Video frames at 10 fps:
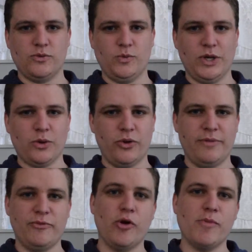We call
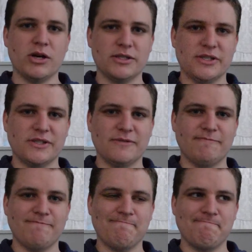them robots.
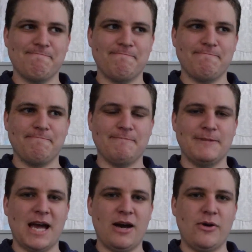
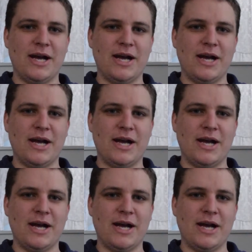Now,